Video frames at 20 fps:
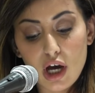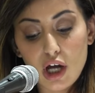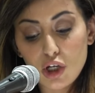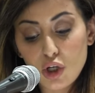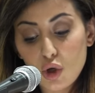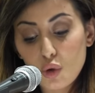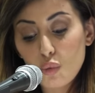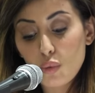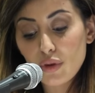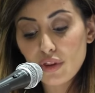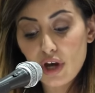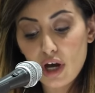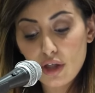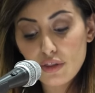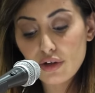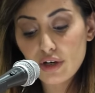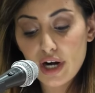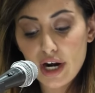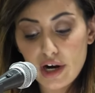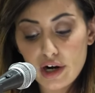along with
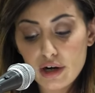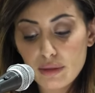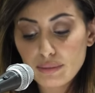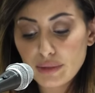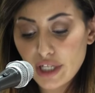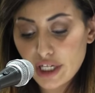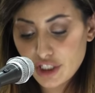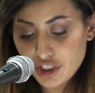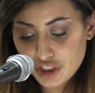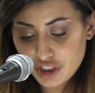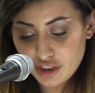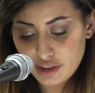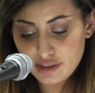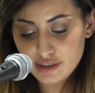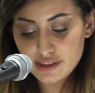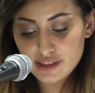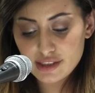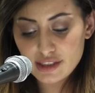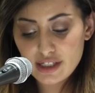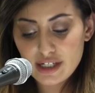other Arab
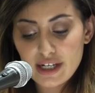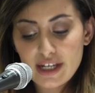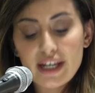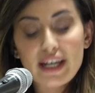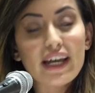nations,